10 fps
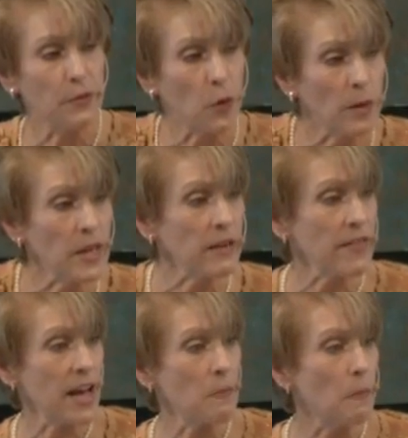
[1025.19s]
the forming of
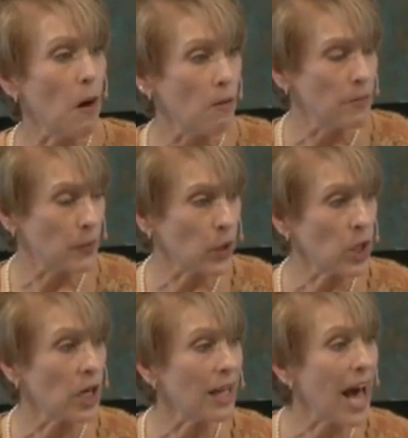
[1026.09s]
that
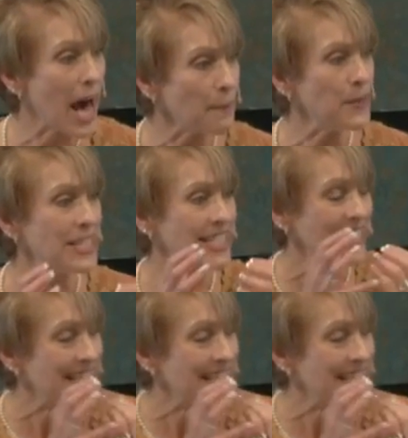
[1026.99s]
pearl happens